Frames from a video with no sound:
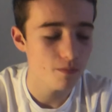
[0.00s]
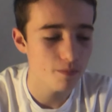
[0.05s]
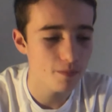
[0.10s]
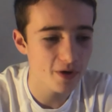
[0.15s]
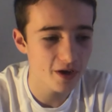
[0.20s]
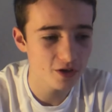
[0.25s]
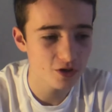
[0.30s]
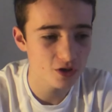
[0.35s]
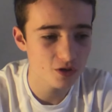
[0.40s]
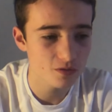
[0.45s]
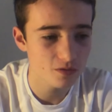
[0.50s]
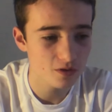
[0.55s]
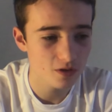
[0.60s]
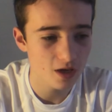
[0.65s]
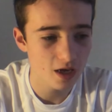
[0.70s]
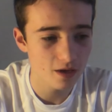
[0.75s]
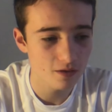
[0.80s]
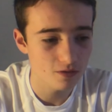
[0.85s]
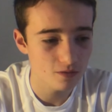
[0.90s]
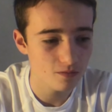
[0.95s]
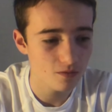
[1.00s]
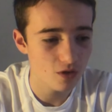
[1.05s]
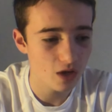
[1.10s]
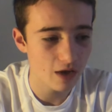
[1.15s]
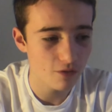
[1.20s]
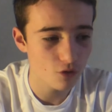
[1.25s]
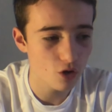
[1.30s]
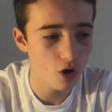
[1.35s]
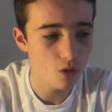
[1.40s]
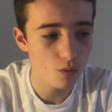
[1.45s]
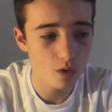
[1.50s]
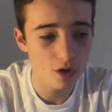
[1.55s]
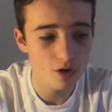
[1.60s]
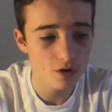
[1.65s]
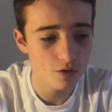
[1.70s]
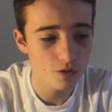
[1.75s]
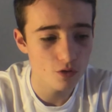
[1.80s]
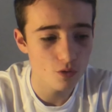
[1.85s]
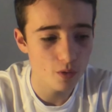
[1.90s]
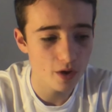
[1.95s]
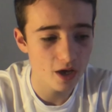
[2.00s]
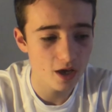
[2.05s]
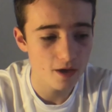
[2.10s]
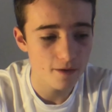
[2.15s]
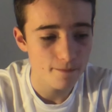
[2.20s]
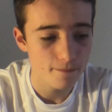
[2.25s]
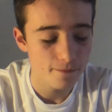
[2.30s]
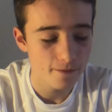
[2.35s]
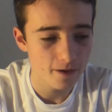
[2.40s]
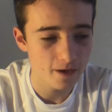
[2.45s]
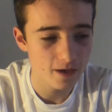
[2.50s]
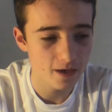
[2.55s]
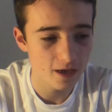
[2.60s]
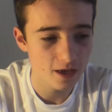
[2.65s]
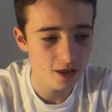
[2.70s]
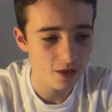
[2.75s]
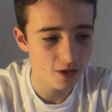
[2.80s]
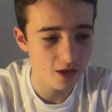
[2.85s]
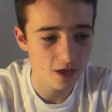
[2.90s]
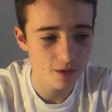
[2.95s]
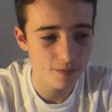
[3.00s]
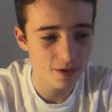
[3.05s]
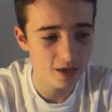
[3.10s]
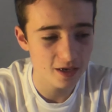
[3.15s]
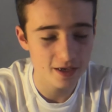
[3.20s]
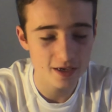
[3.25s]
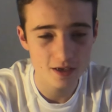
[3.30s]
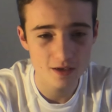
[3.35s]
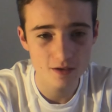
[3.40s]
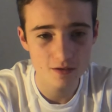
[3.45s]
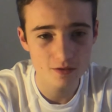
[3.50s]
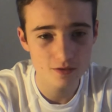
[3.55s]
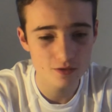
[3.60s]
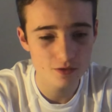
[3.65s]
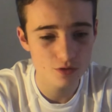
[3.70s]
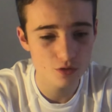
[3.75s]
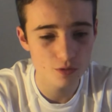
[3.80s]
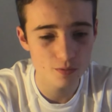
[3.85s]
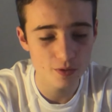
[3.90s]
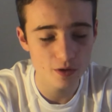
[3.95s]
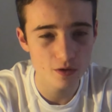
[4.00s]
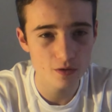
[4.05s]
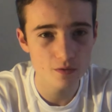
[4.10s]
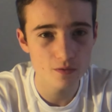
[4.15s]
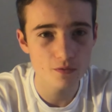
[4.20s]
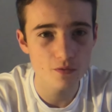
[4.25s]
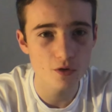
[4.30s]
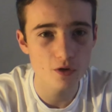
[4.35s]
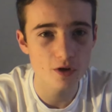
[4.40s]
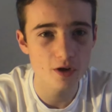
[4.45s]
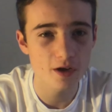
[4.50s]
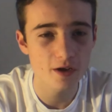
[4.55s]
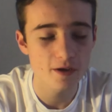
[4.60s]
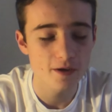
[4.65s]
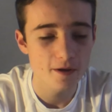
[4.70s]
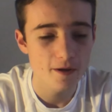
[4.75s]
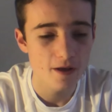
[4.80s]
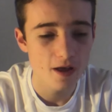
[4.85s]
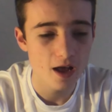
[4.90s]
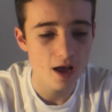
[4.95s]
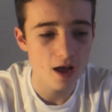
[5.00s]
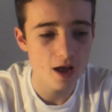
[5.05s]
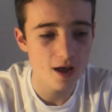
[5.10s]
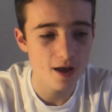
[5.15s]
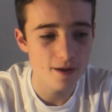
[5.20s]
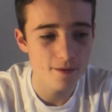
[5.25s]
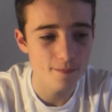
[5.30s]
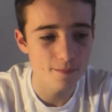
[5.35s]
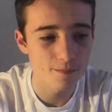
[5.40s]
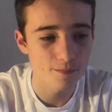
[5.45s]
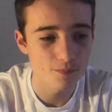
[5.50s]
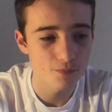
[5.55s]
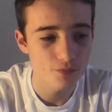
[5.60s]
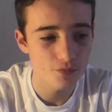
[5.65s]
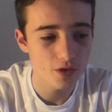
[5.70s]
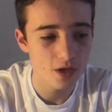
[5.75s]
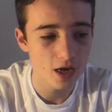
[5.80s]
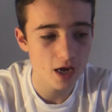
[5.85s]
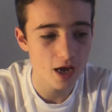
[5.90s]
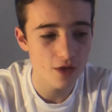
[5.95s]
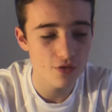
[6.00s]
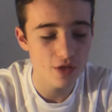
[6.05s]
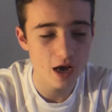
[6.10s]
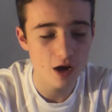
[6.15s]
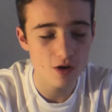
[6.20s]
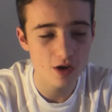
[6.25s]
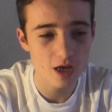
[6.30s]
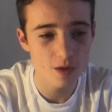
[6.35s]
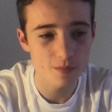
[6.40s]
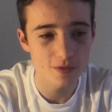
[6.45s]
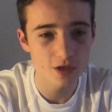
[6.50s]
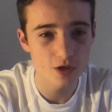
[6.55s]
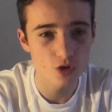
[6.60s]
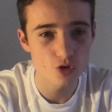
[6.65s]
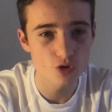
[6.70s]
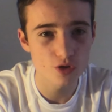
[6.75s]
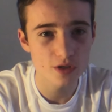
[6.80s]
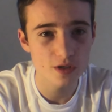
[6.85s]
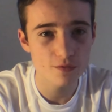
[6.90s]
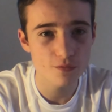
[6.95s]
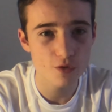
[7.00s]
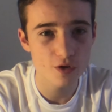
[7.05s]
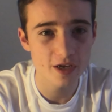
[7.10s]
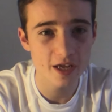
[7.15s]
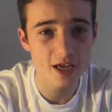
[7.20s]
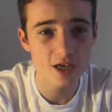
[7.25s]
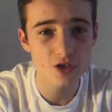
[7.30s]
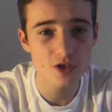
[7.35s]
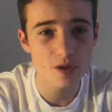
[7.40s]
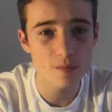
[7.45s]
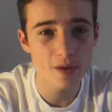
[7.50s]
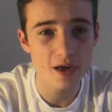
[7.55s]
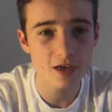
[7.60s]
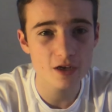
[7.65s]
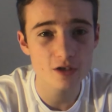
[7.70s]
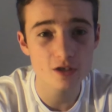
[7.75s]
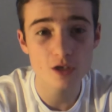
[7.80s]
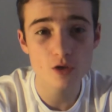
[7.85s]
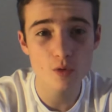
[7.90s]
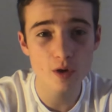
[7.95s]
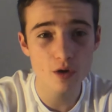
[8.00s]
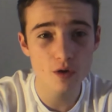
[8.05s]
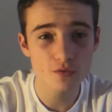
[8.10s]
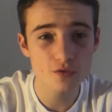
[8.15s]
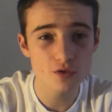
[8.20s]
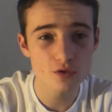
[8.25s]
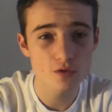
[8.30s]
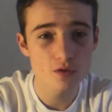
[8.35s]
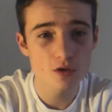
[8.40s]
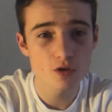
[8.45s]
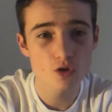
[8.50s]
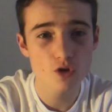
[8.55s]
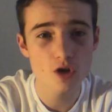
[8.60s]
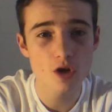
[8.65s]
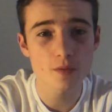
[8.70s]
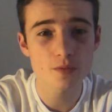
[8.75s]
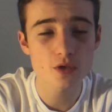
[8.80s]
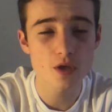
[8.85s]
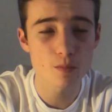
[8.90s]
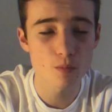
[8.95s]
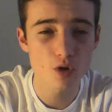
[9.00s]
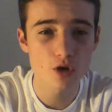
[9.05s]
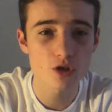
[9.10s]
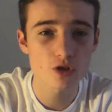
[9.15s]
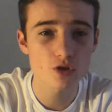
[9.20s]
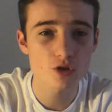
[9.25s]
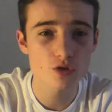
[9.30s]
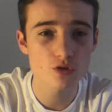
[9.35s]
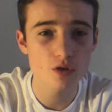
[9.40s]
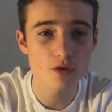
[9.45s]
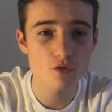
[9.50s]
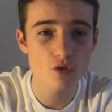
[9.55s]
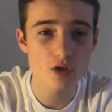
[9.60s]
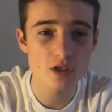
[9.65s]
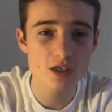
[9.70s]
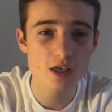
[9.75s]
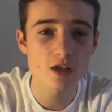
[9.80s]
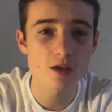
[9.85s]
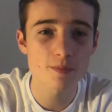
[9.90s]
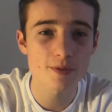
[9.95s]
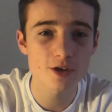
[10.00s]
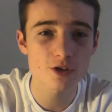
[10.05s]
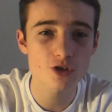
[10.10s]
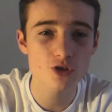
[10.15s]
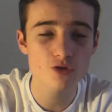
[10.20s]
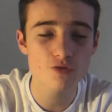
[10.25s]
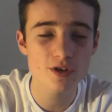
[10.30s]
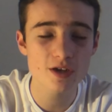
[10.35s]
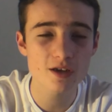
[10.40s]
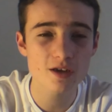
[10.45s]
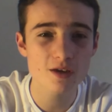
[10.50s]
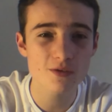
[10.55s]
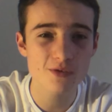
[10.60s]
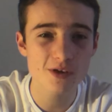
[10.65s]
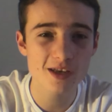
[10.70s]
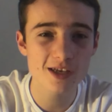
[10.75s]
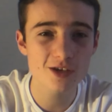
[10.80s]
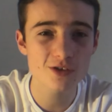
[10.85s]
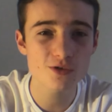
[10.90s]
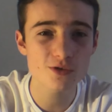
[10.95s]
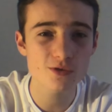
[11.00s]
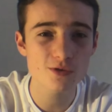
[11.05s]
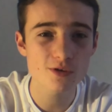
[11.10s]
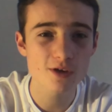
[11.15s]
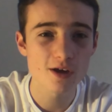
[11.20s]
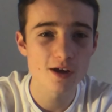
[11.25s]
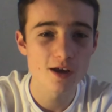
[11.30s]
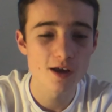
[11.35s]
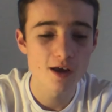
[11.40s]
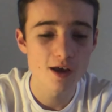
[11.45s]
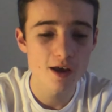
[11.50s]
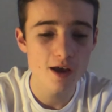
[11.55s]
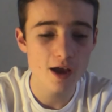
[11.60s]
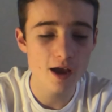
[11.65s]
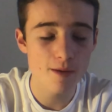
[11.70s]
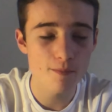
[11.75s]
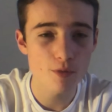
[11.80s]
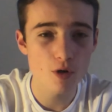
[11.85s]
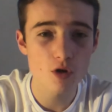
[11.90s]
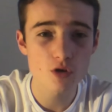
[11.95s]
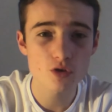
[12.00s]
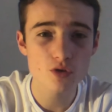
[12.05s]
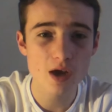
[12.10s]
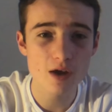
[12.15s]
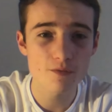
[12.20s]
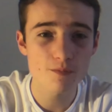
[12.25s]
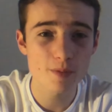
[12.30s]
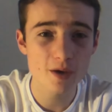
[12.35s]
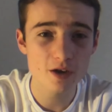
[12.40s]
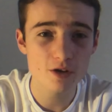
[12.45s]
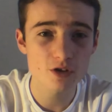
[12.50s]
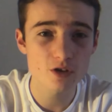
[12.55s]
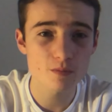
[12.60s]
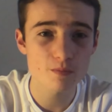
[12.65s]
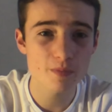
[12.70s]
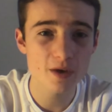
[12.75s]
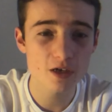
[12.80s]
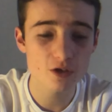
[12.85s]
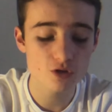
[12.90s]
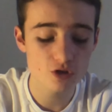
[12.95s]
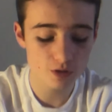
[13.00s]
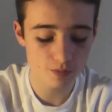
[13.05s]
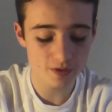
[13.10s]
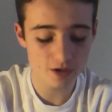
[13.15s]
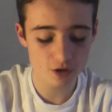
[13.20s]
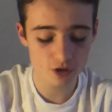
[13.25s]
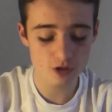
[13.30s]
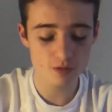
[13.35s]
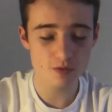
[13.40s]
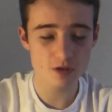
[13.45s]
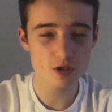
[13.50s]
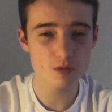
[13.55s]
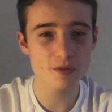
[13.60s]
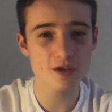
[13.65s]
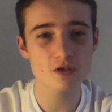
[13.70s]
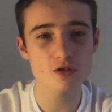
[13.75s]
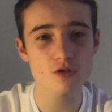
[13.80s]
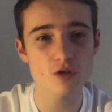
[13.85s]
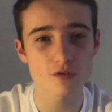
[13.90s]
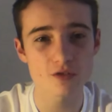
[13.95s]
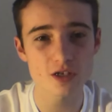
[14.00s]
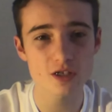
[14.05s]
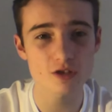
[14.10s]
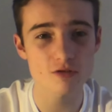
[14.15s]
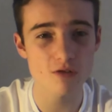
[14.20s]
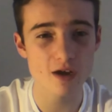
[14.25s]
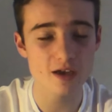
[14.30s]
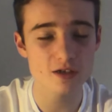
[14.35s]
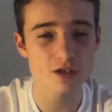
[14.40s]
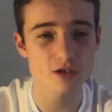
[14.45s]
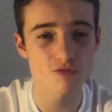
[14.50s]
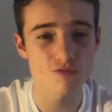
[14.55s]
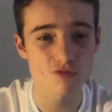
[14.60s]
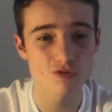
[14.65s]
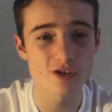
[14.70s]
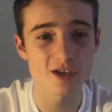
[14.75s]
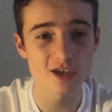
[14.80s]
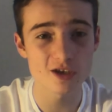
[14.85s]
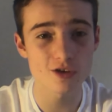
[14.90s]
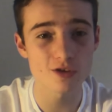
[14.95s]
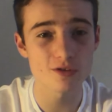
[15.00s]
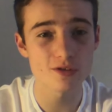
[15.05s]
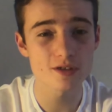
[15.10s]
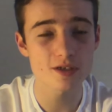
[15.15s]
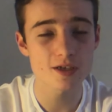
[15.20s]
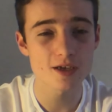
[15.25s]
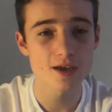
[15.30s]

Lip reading: But I got one on the way, and I think I paid like £2 for it, and that'll let me use it for an HDMI, because I quite often hook up to a monitor, so I've got a slightly bigger screen if I need to, but also have better speakers. But the speakers on this are actually really good.